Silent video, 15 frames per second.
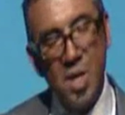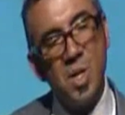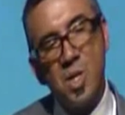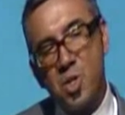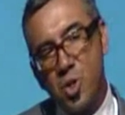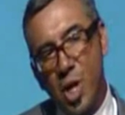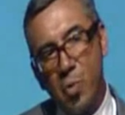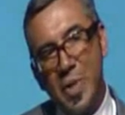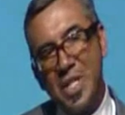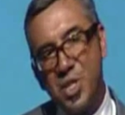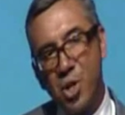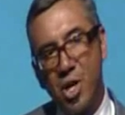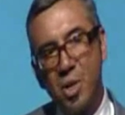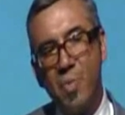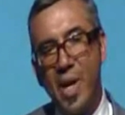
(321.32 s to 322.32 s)
So I
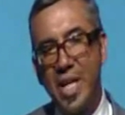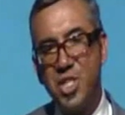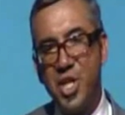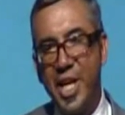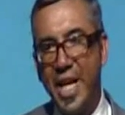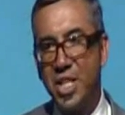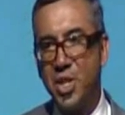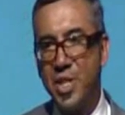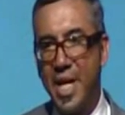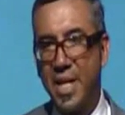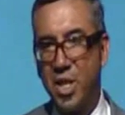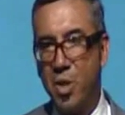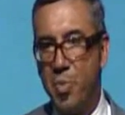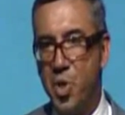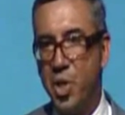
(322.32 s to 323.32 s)
restarted my education at a
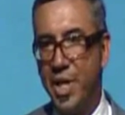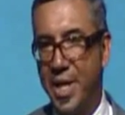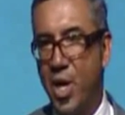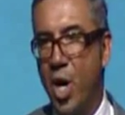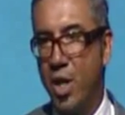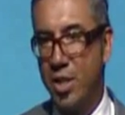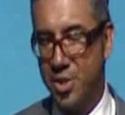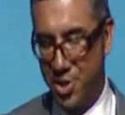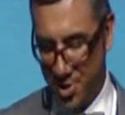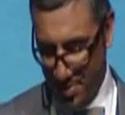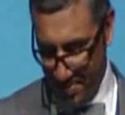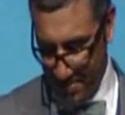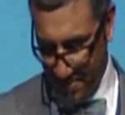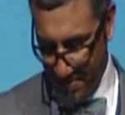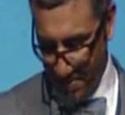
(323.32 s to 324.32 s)
community college.
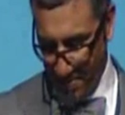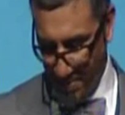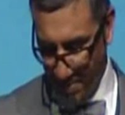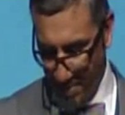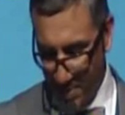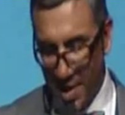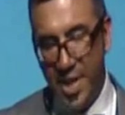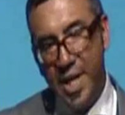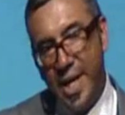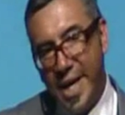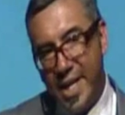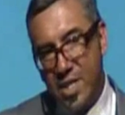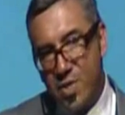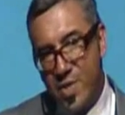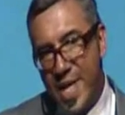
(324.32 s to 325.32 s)

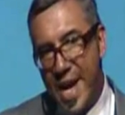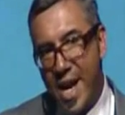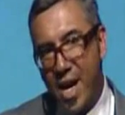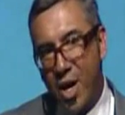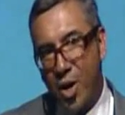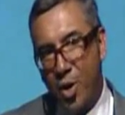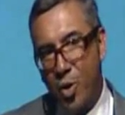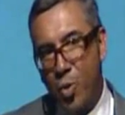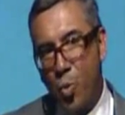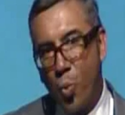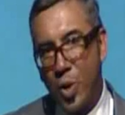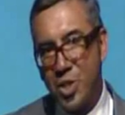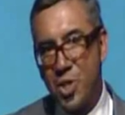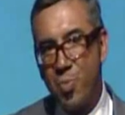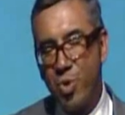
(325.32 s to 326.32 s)
It is there
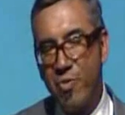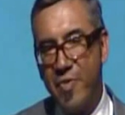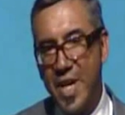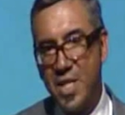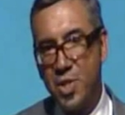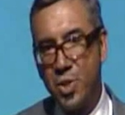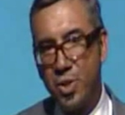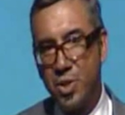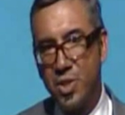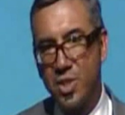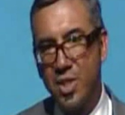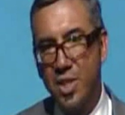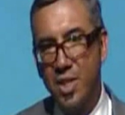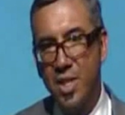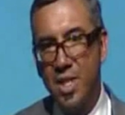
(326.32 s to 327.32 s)
where some professors
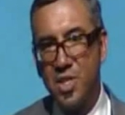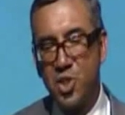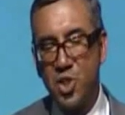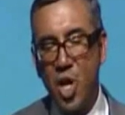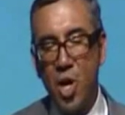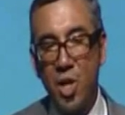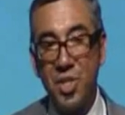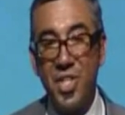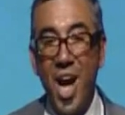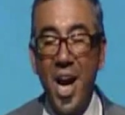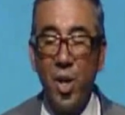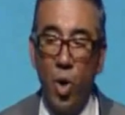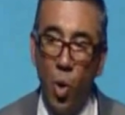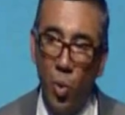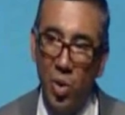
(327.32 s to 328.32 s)
saw
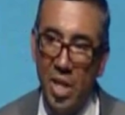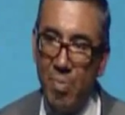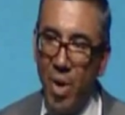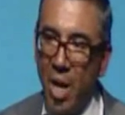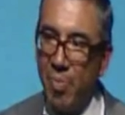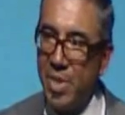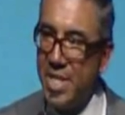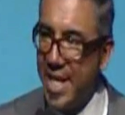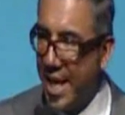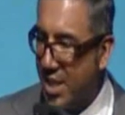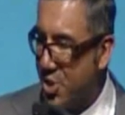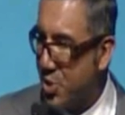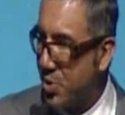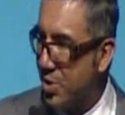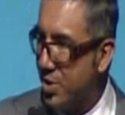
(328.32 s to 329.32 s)
not only my
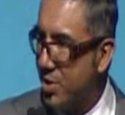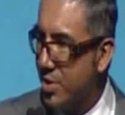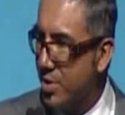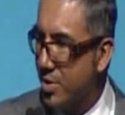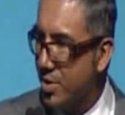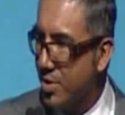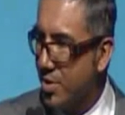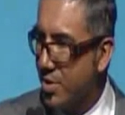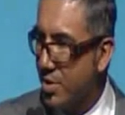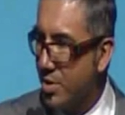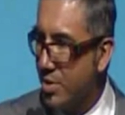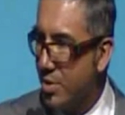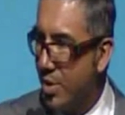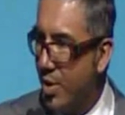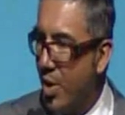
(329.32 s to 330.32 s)
potential,
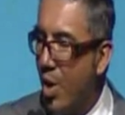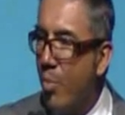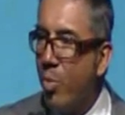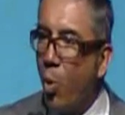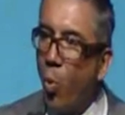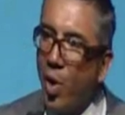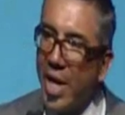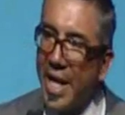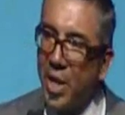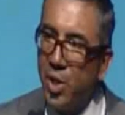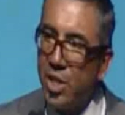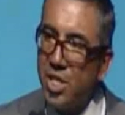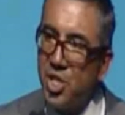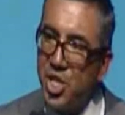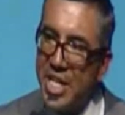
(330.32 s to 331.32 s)
but what I
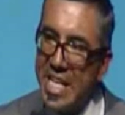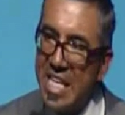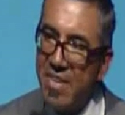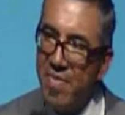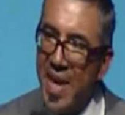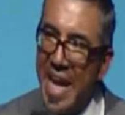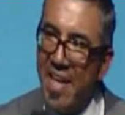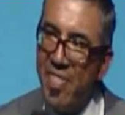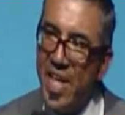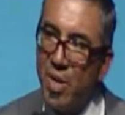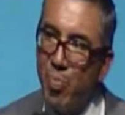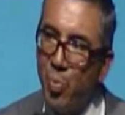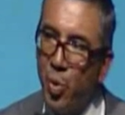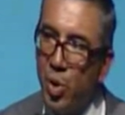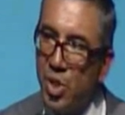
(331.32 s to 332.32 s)
could achieve, and they
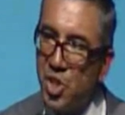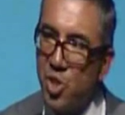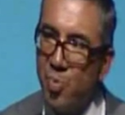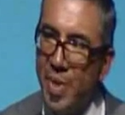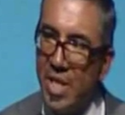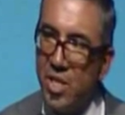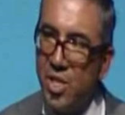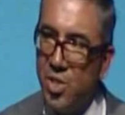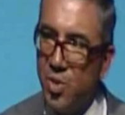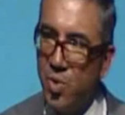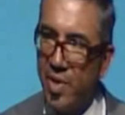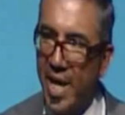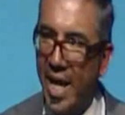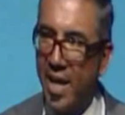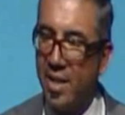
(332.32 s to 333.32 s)
pushed me to do
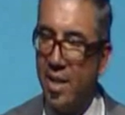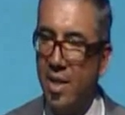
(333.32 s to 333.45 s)
that.